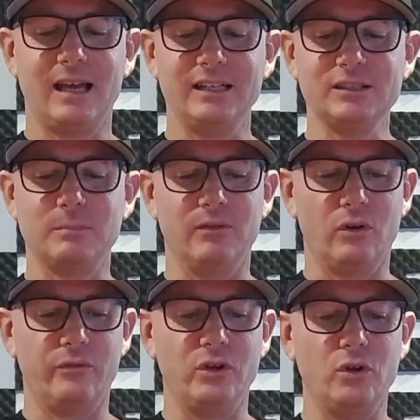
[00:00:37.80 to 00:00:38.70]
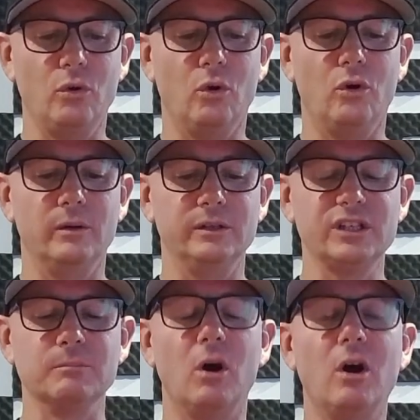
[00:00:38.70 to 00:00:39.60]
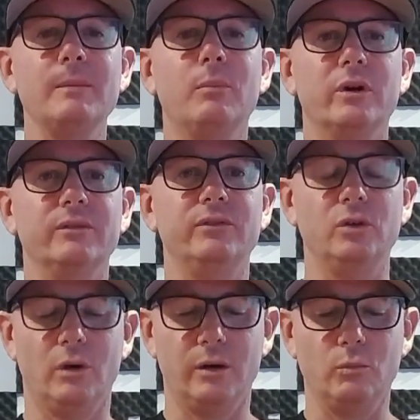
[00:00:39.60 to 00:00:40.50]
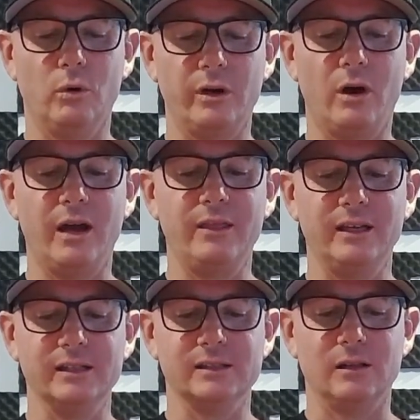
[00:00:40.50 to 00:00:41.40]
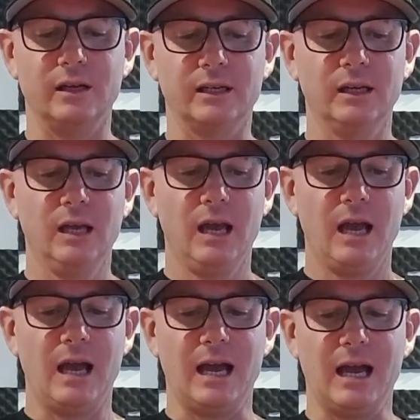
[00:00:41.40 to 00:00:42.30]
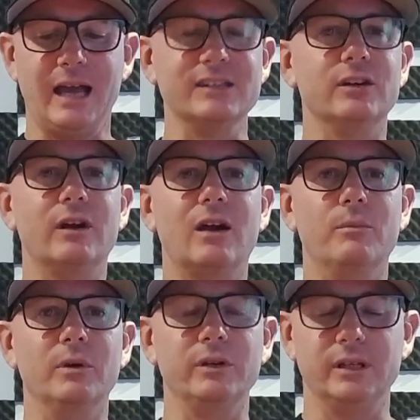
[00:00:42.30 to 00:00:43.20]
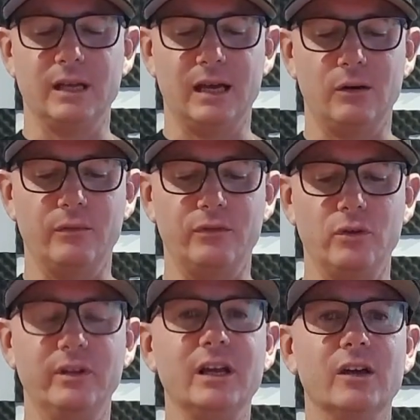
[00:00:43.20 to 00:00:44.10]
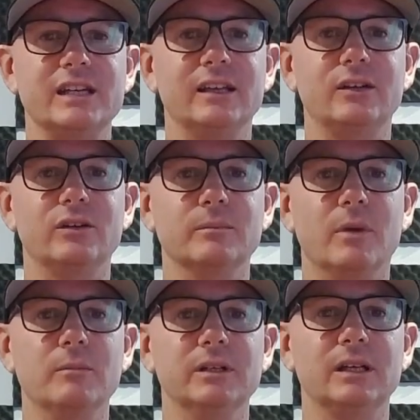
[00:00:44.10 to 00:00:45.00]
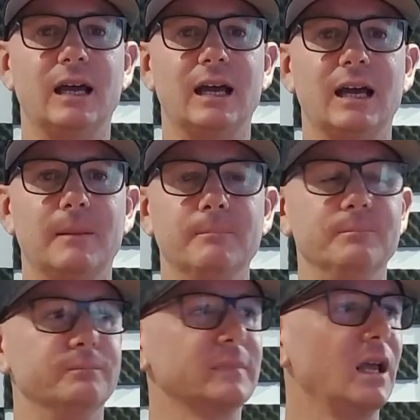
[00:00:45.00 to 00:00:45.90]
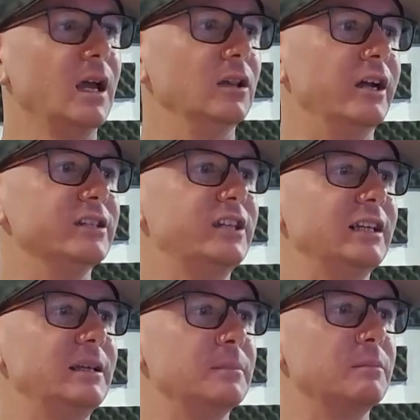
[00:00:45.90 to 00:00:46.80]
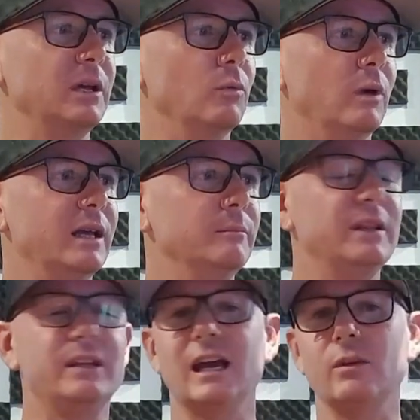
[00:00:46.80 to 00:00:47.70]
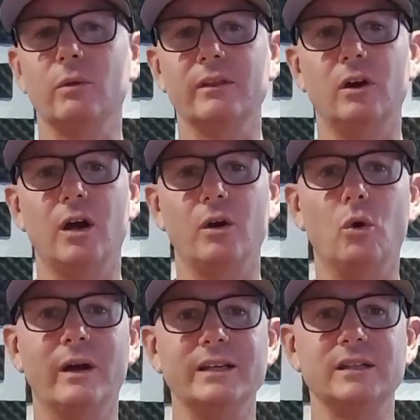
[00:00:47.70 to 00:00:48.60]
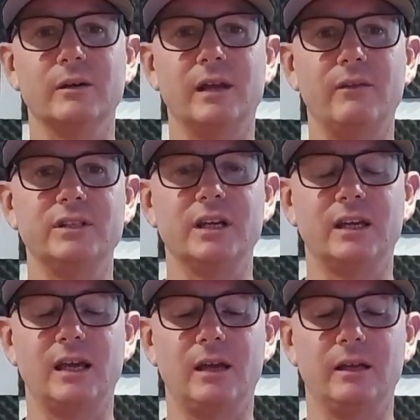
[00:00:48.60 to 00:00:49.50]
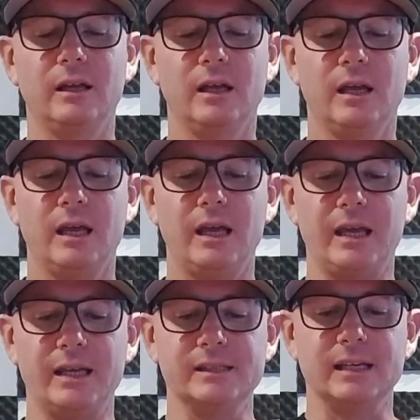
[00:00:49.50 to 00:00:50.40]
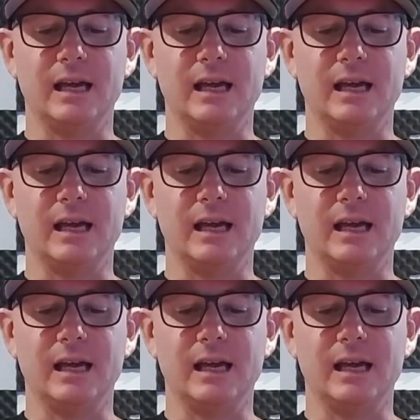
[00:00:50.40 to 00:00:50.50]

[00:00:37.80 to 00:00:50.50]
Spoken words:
Just a bit of a review, or just my point of view on what I think it's like, as there are a million review videos out there at the moment. Linus Tech Tips being one, but the other one that I always go and have a check out is